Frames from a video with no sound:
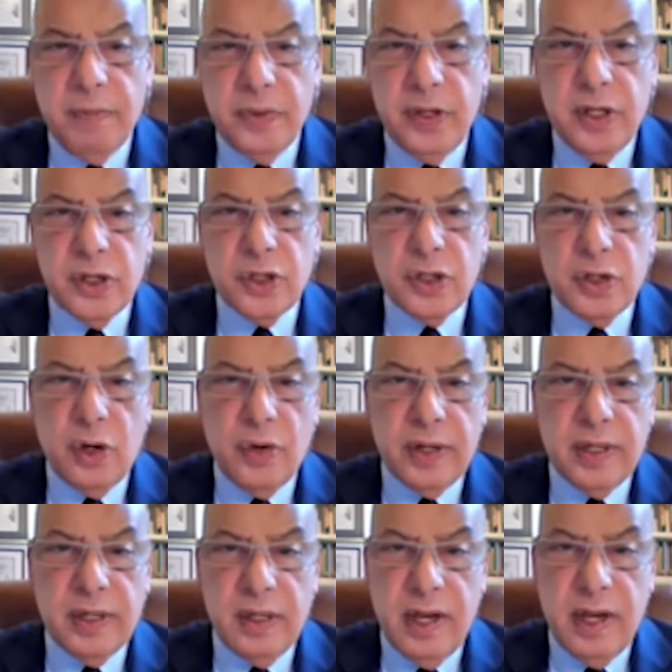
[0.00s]
the
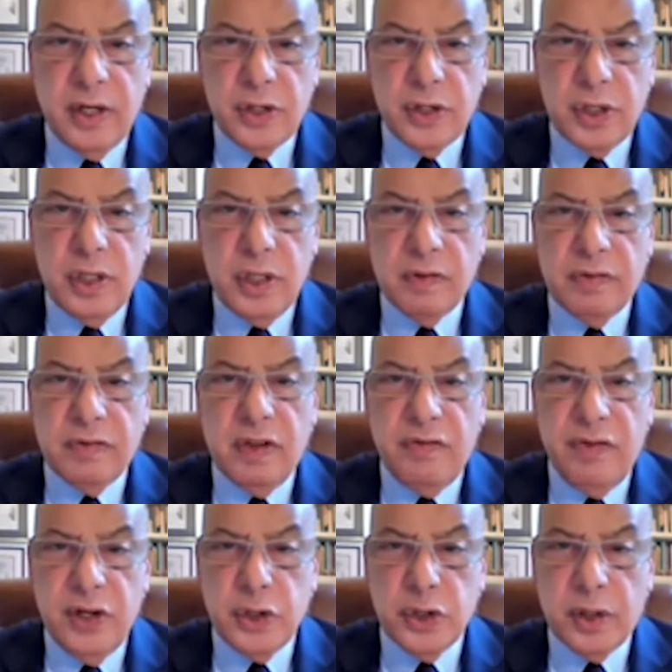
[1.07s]
historic legacy of
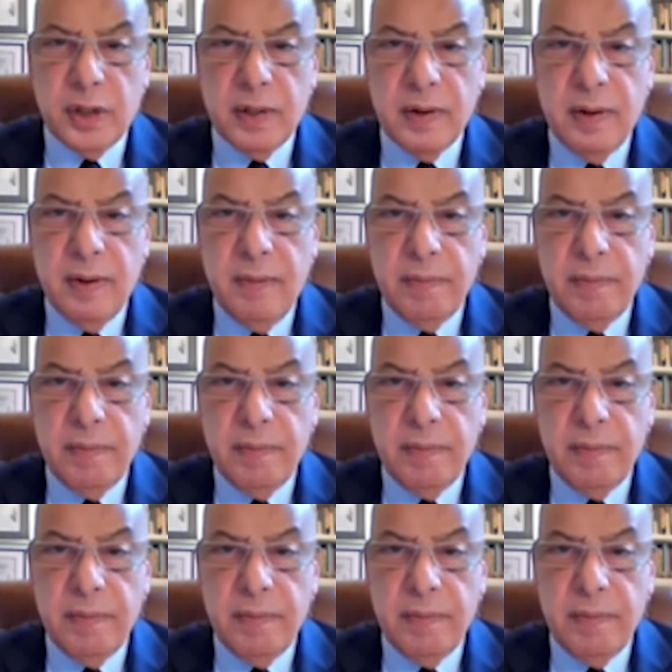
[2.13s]
division